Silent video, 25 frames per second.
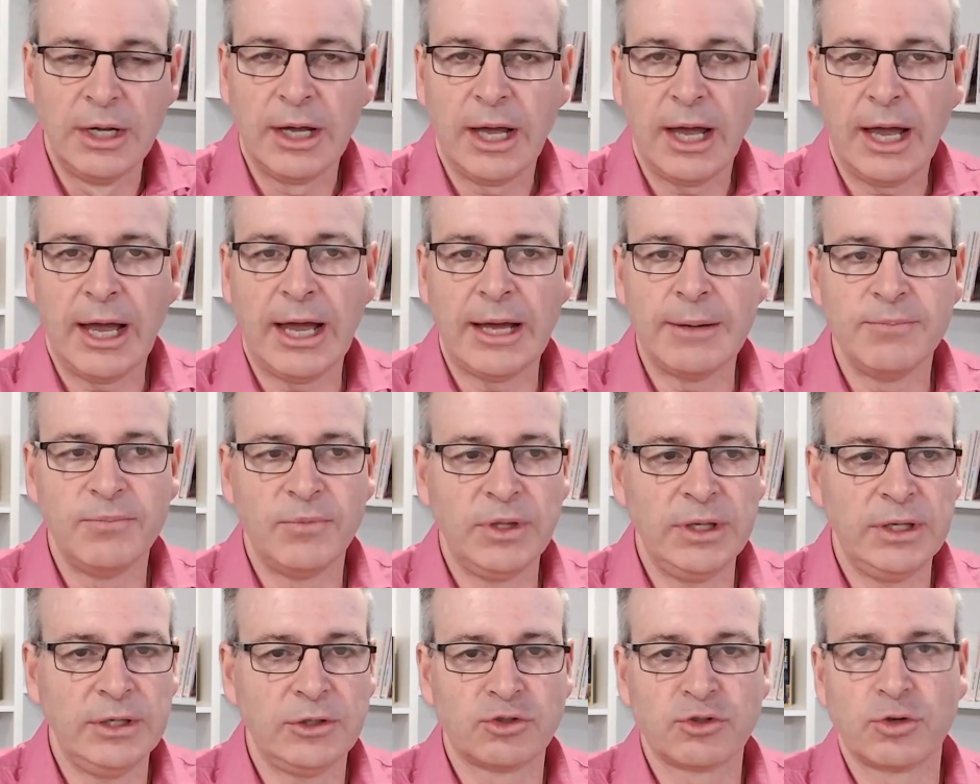
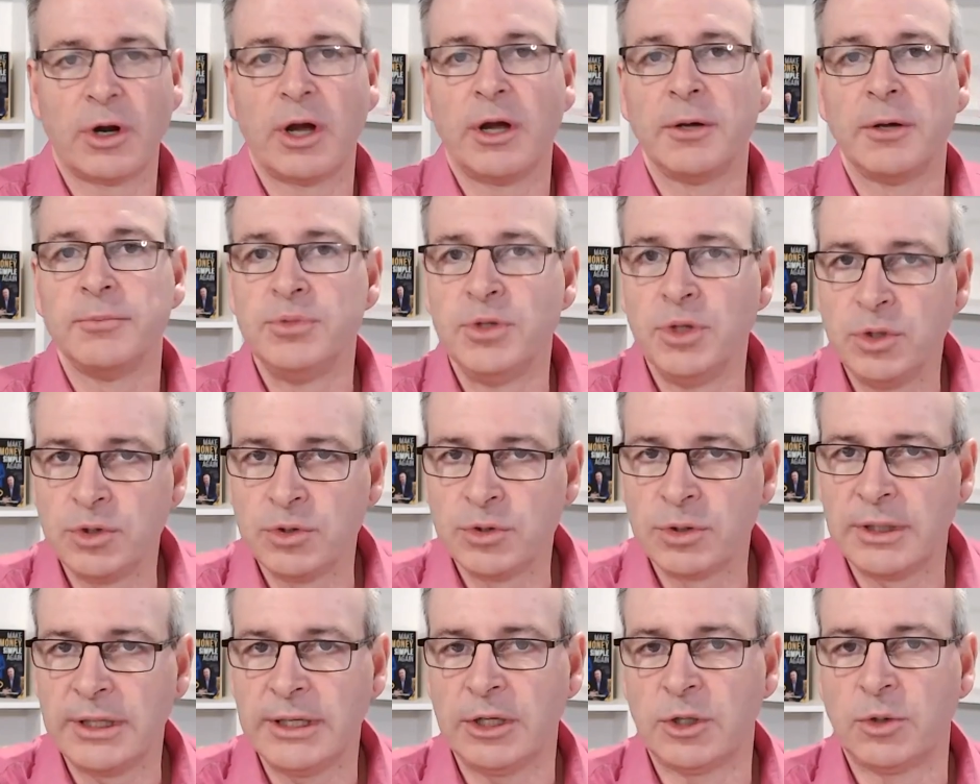the
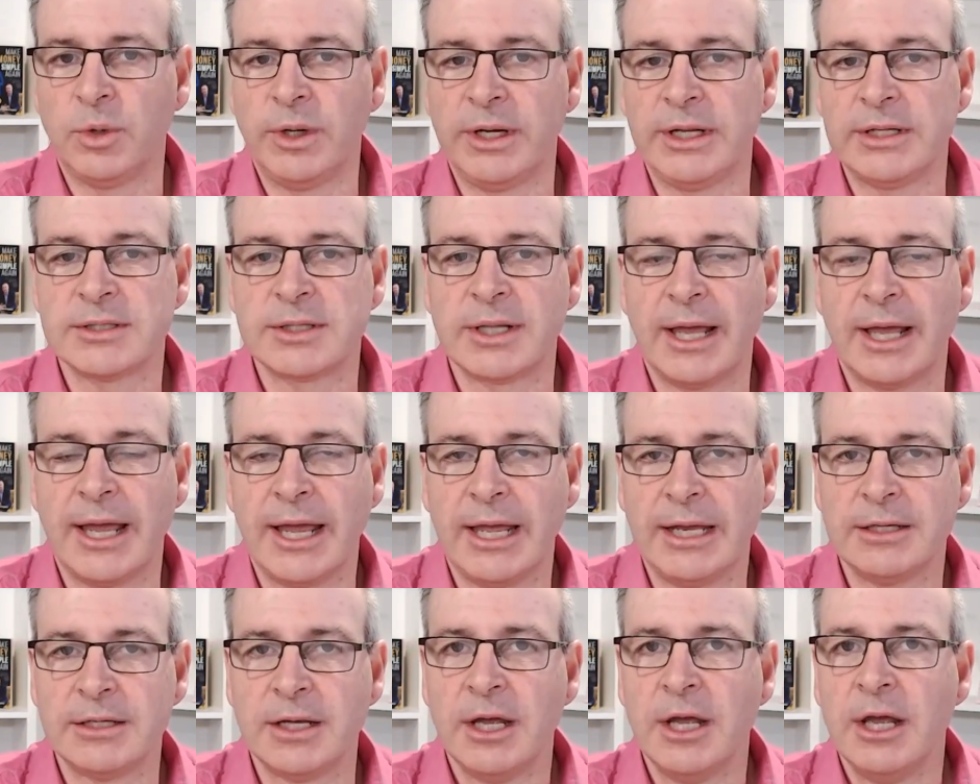tribunal in
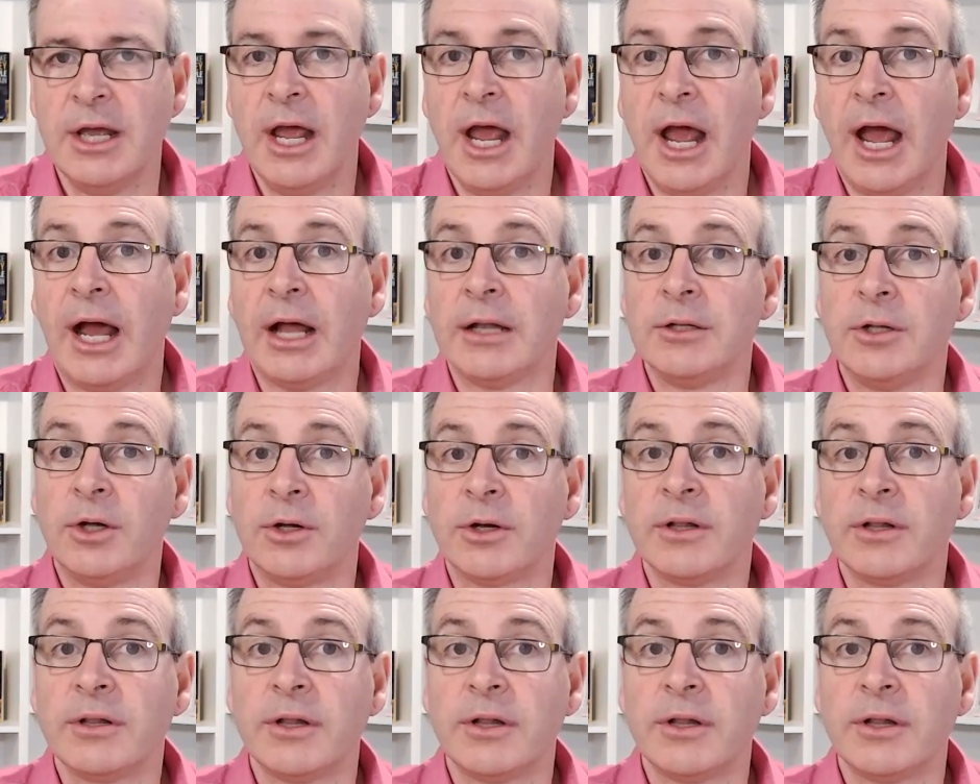Queensland, a lot of